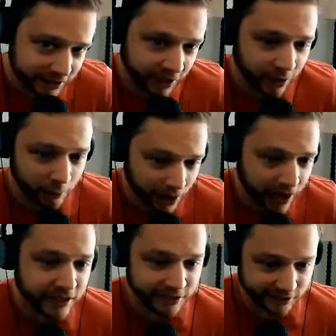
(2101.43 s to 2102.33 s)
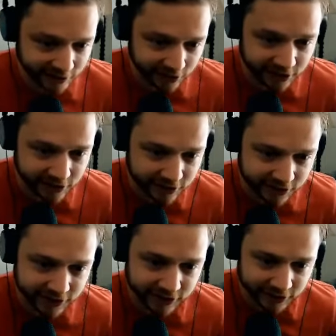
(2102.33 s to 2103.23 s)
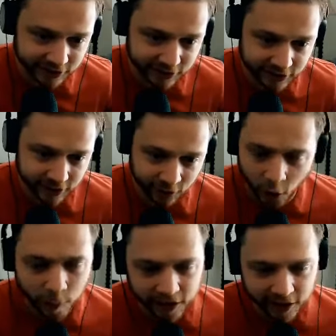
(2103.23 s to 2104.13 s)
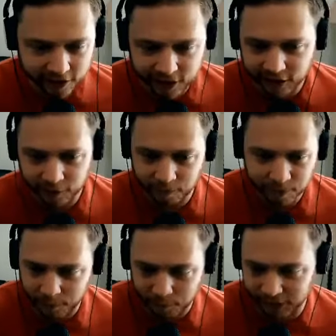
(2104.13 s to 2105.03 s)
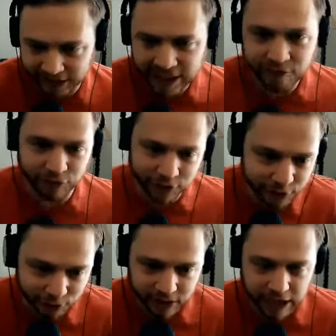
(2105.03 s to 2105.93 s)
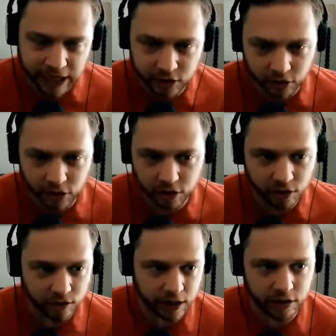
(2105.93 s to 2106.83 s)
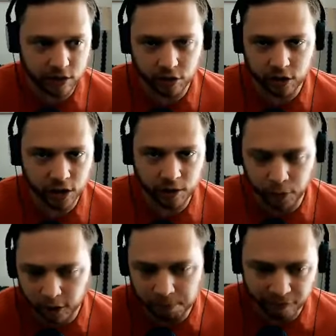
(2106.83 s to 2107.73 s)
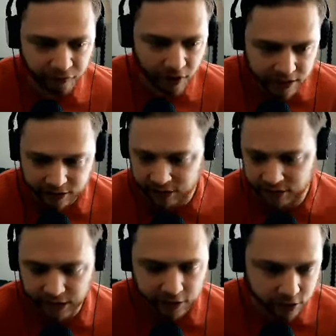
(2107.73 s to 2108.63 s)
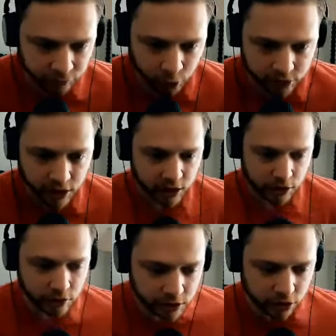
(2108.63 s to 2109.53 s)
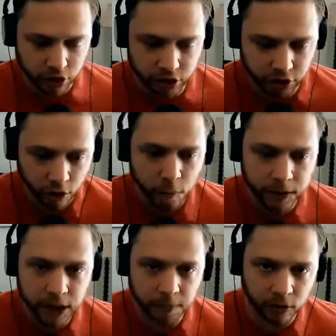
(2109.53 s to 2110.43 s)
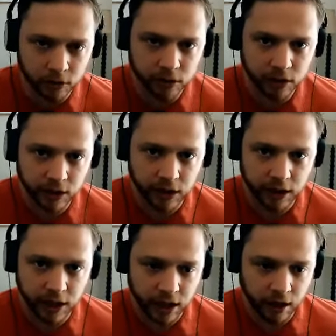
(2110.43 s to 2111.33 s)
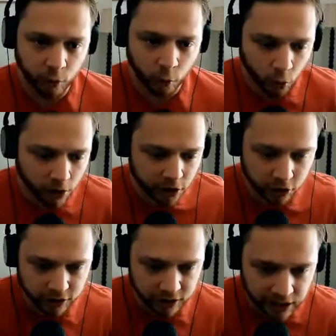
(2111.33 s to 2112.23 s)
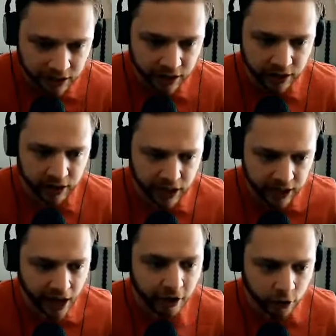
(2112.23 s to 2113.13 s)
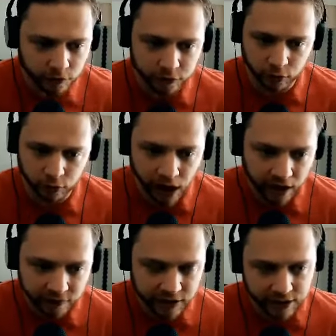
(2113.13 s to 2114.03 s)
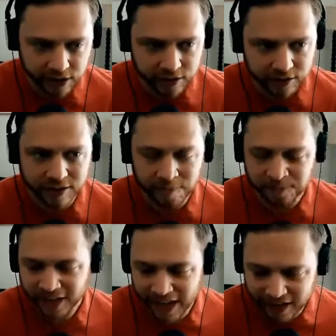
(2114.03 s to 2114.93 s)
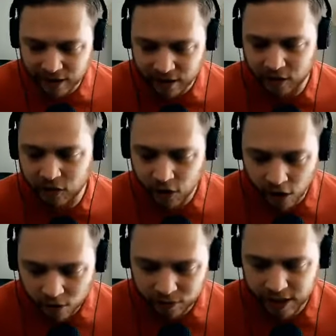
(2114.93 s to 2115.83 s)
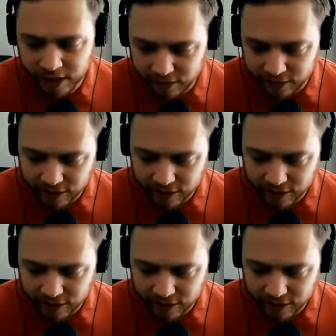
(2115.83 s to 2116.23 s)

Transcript: to tell my secrets Nobody is going to believe you that you're that you're going to put up a fight to Salesforce. You need to show people what you're thinking and how you've arrived at things and know that